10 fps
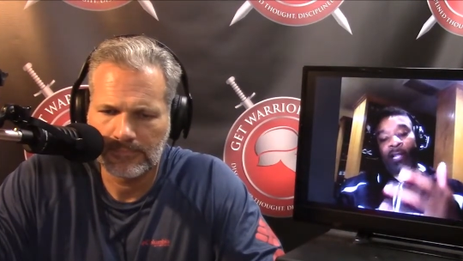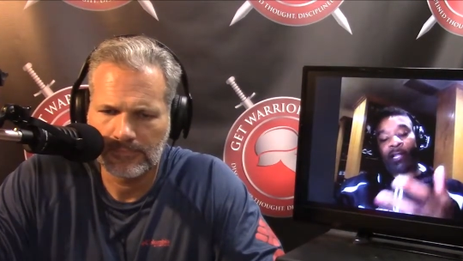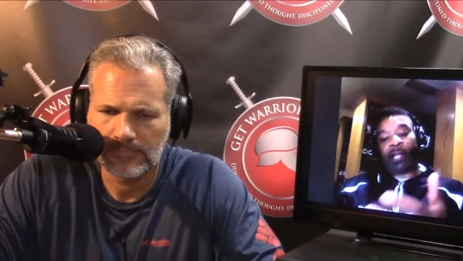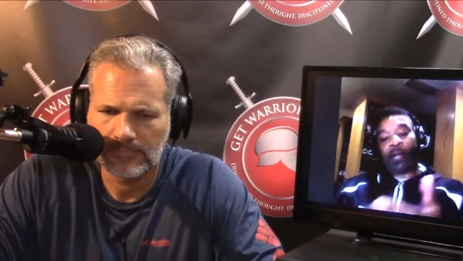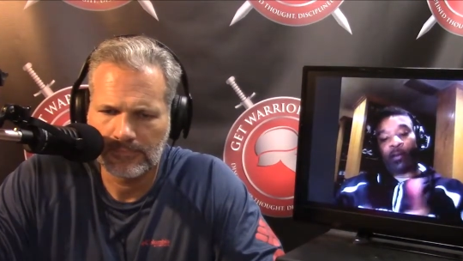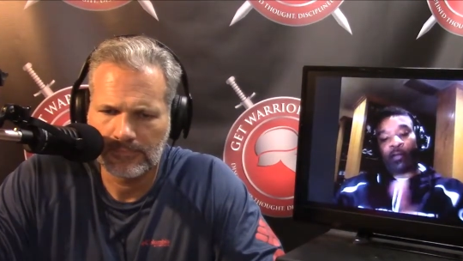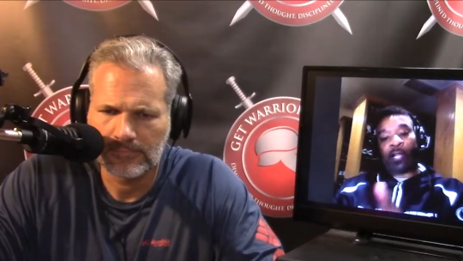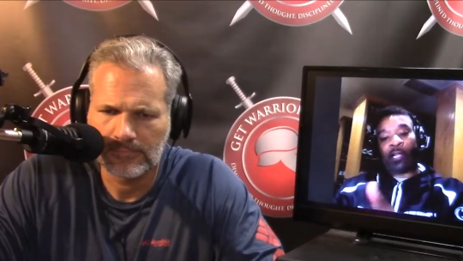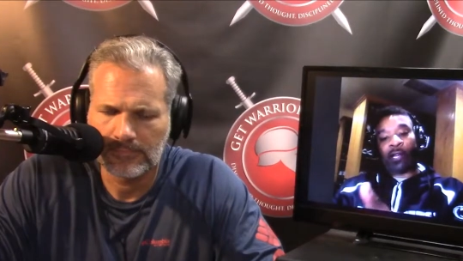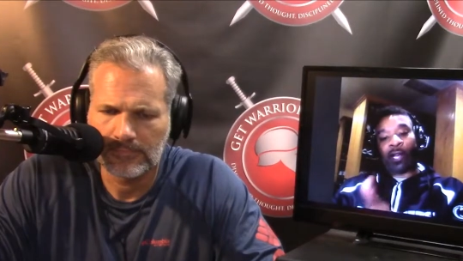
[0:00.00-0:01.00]
Speaker 1: strengthen their
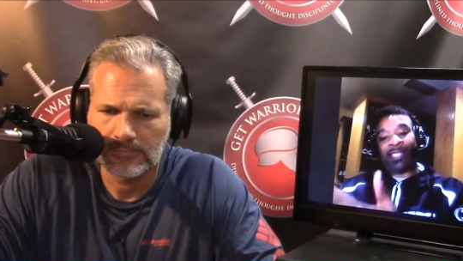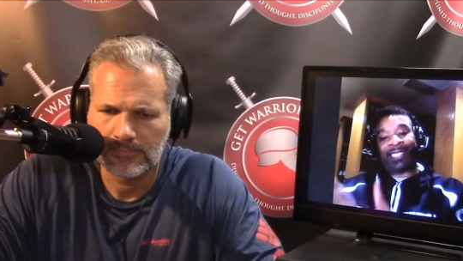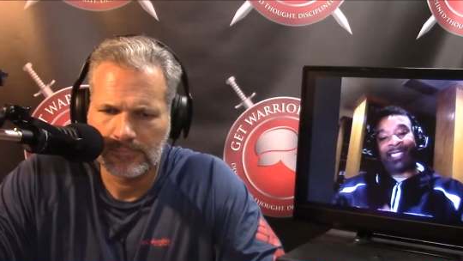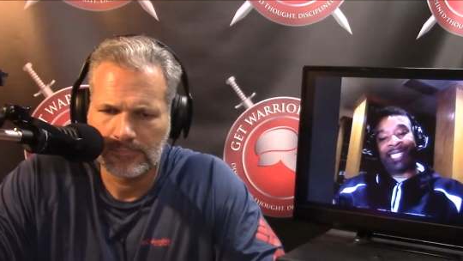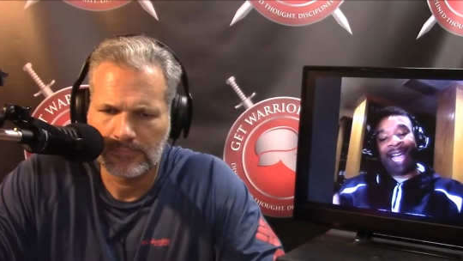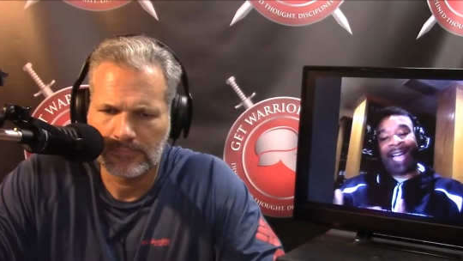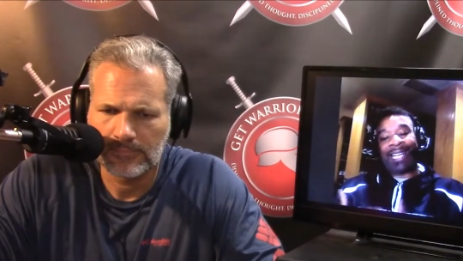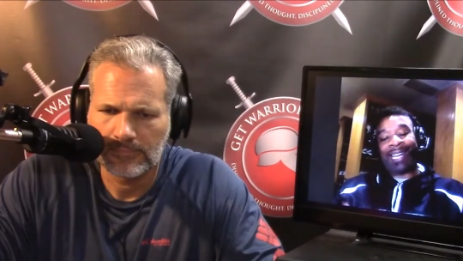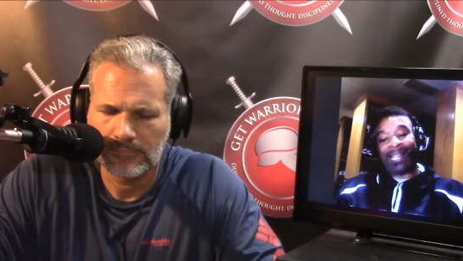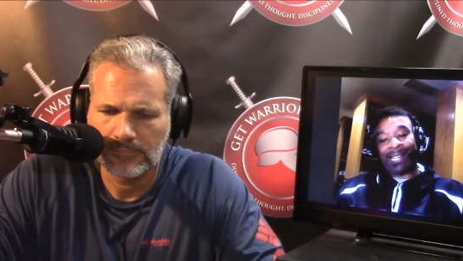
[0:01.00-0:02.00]
existing identity.
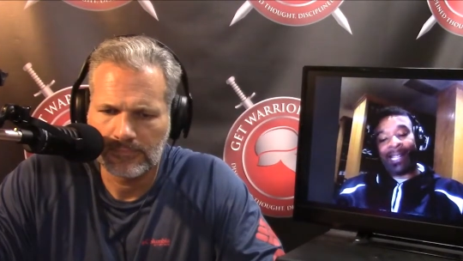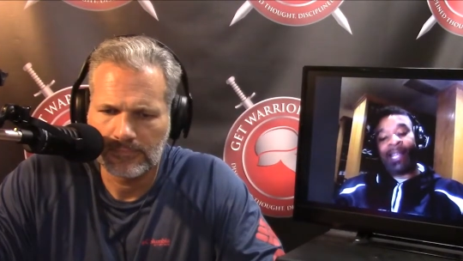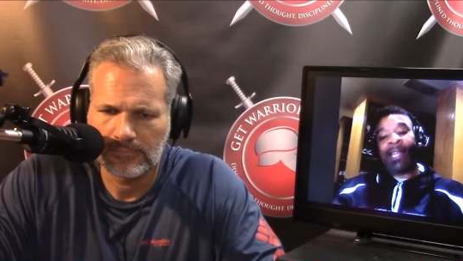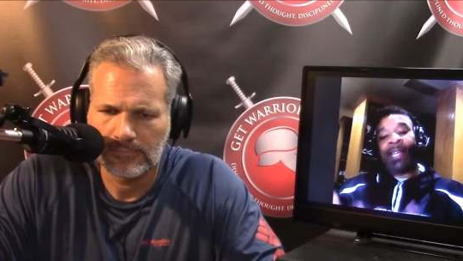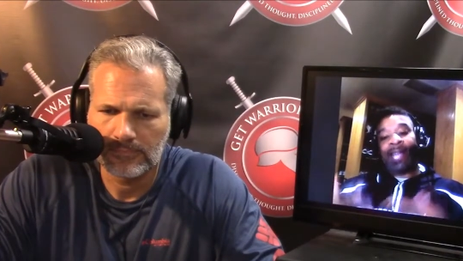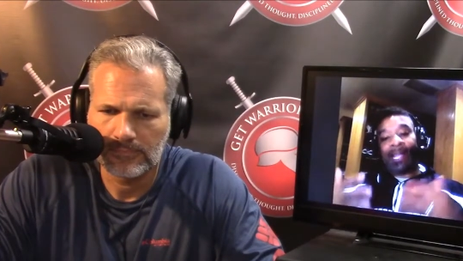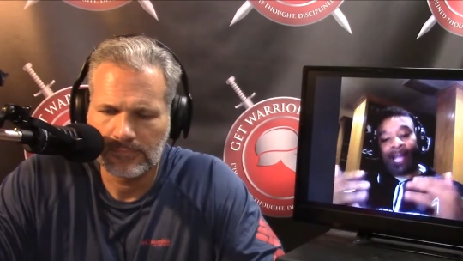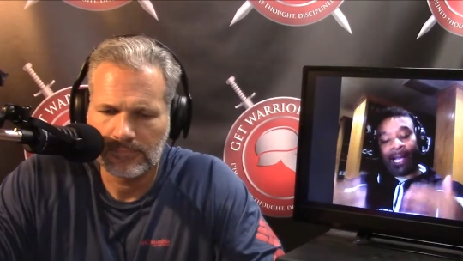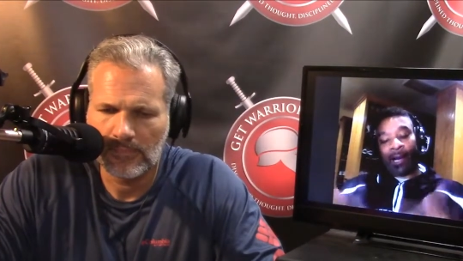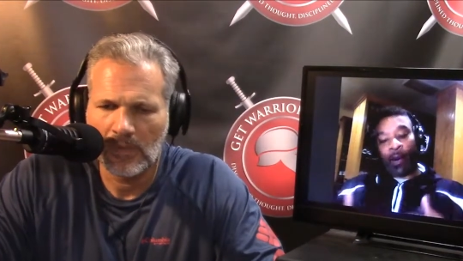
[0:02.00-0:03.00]
And they can
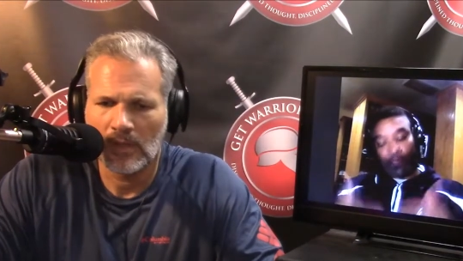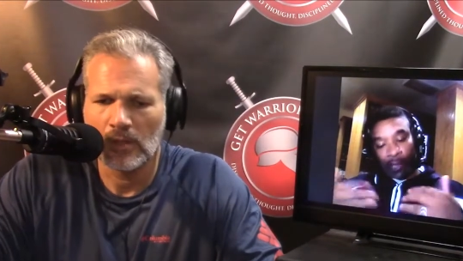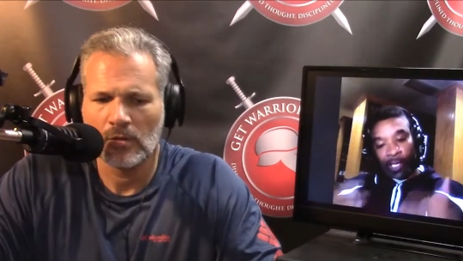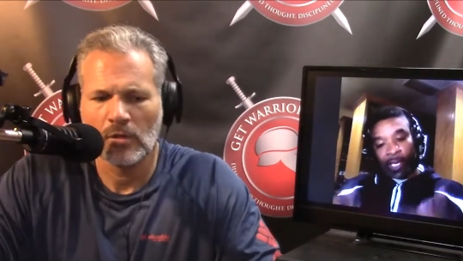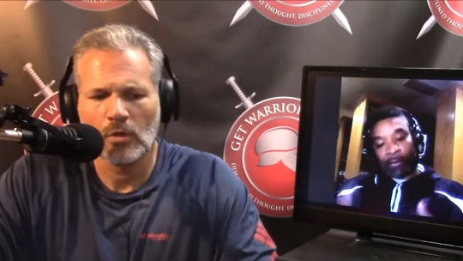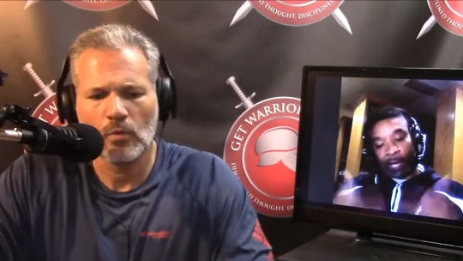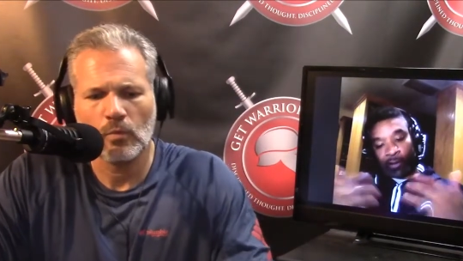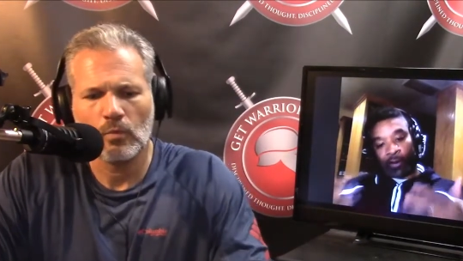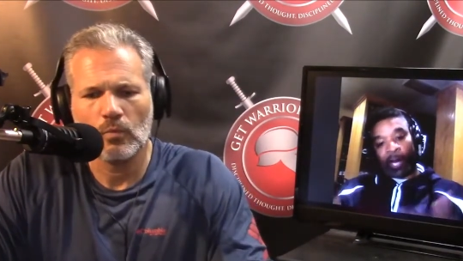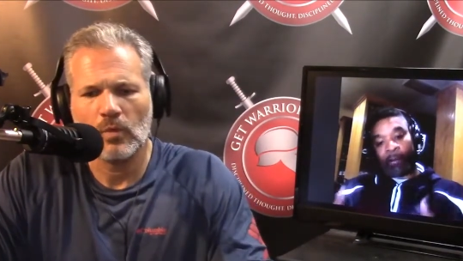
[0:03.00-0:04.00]
hopefully keep that train
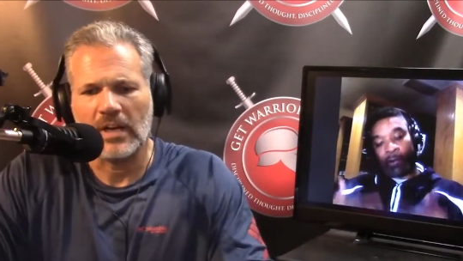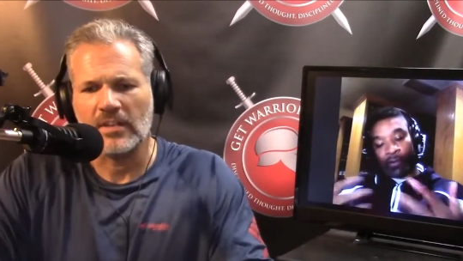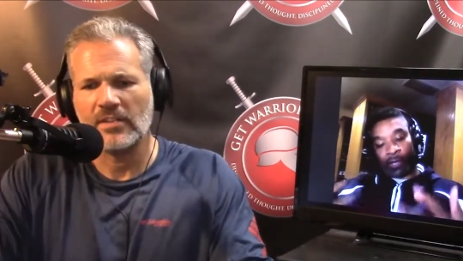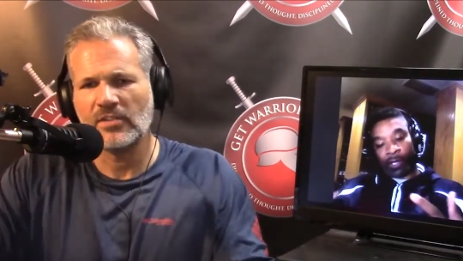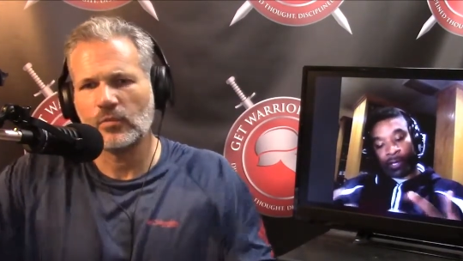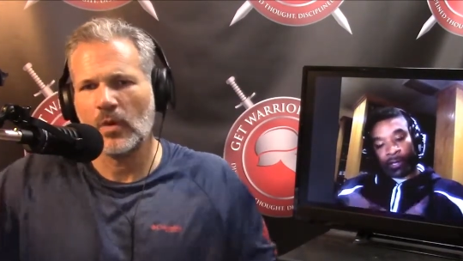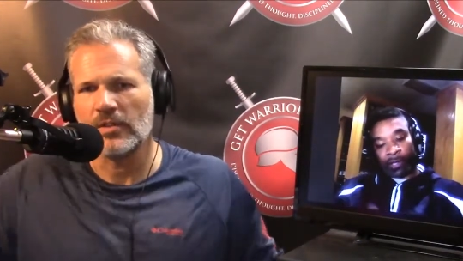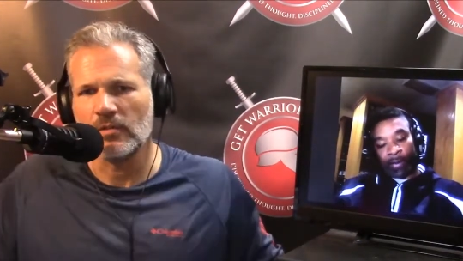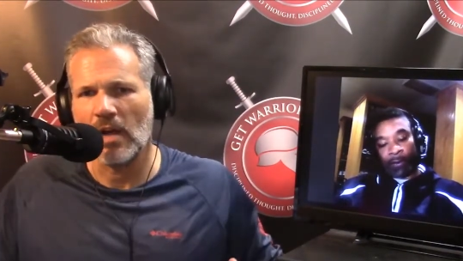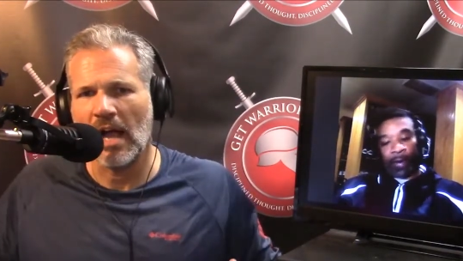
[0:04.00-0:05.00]
moving.
Speaker 2: Right, in the and this same is direction. Where
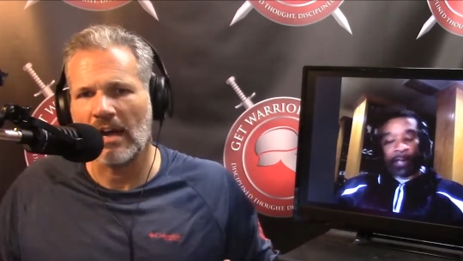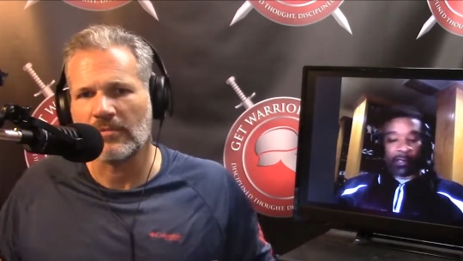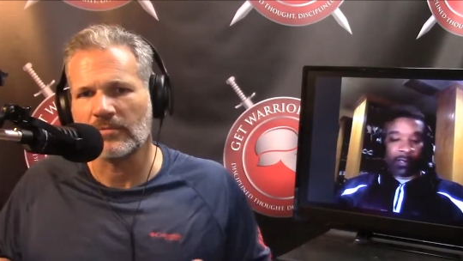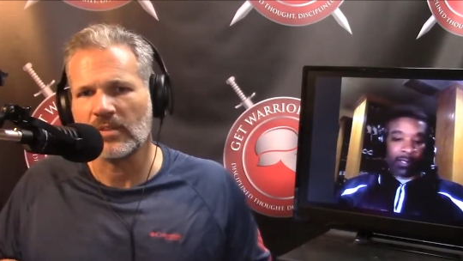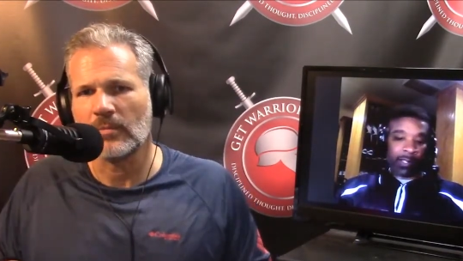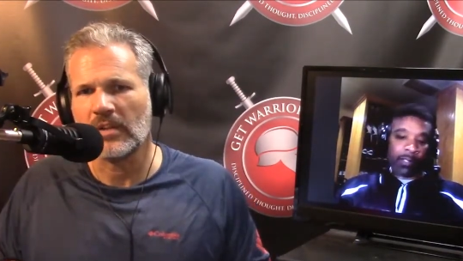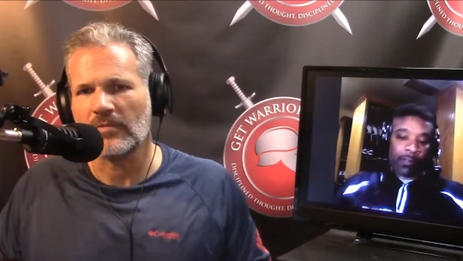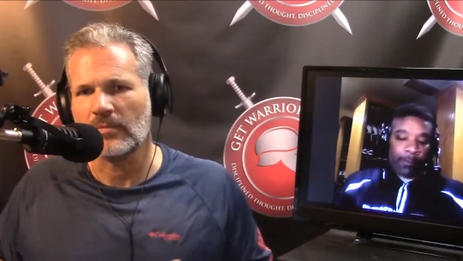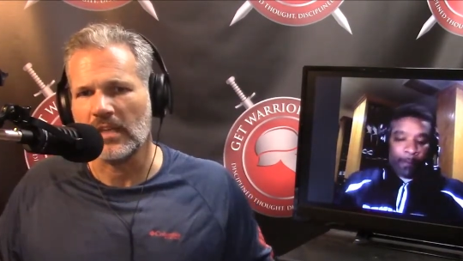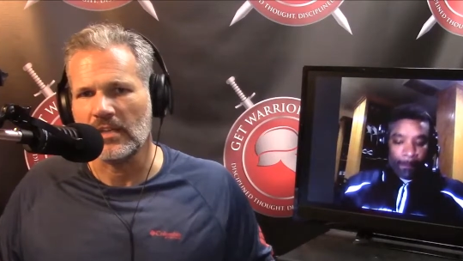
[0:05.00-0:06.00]
you hire from somebody
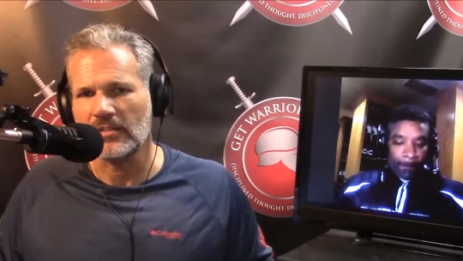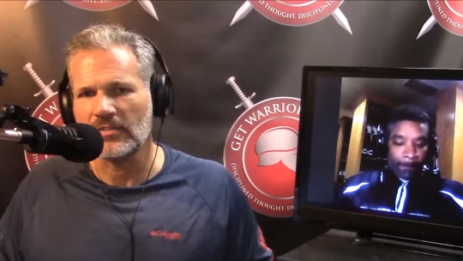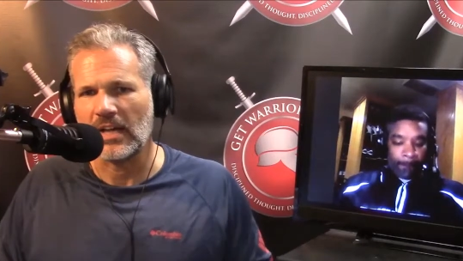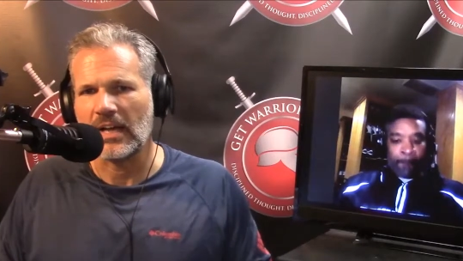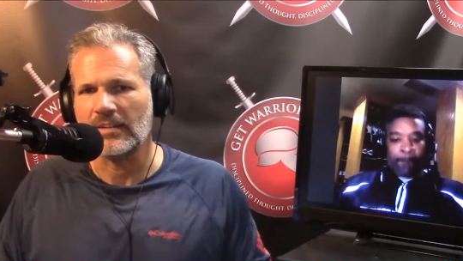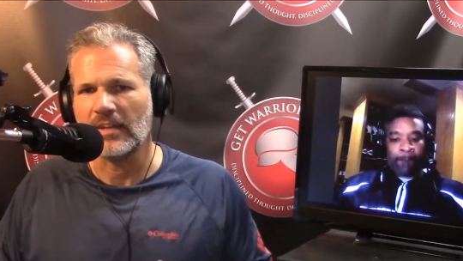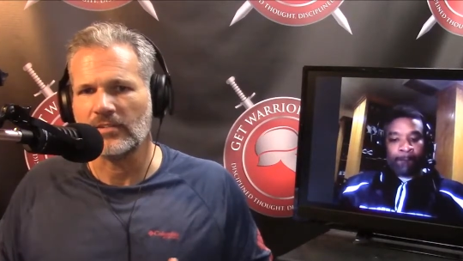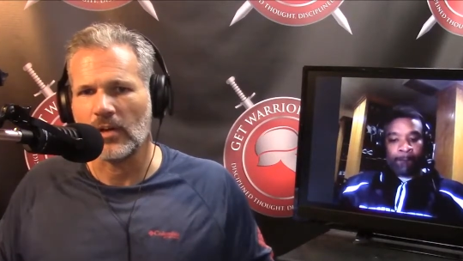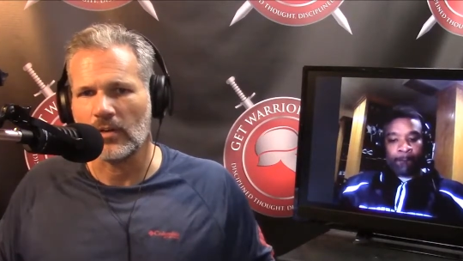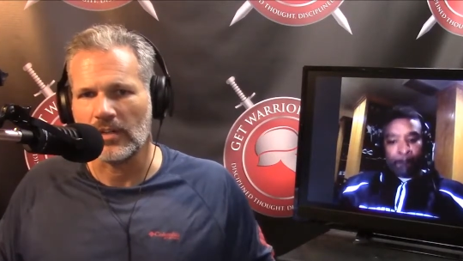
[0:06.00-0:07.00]
from the inside
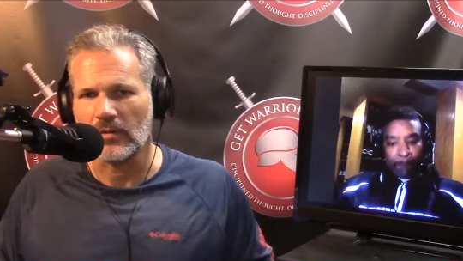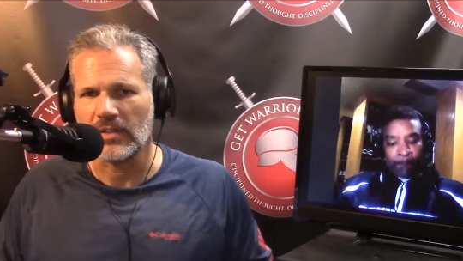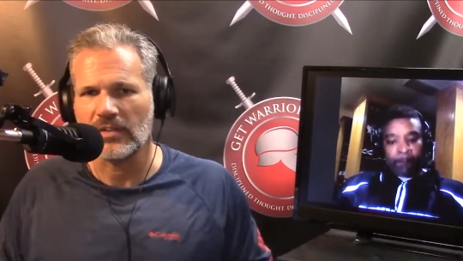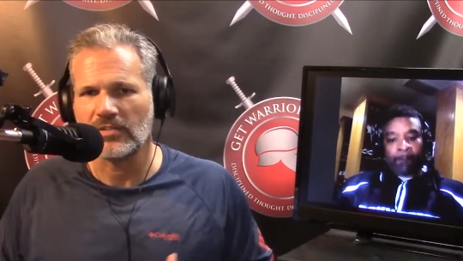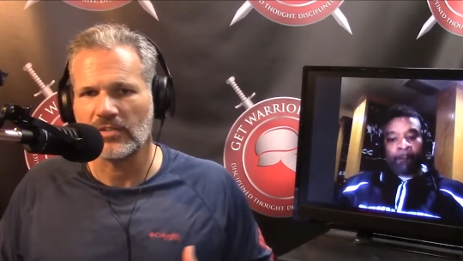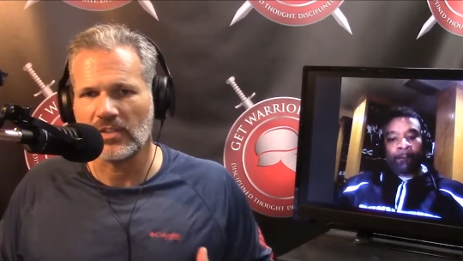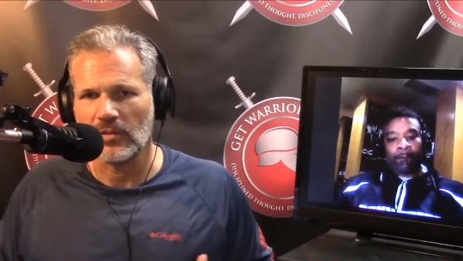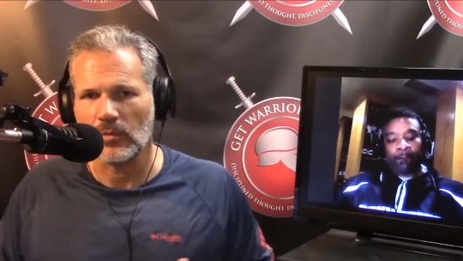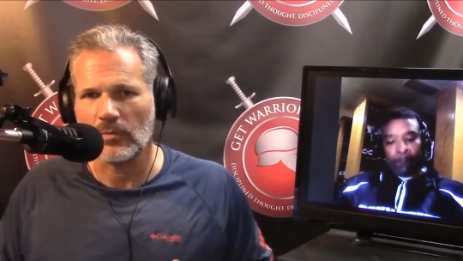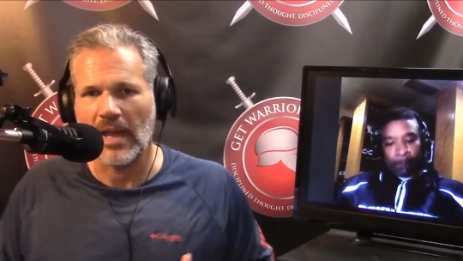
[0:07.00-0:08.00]
that's already right. This isn't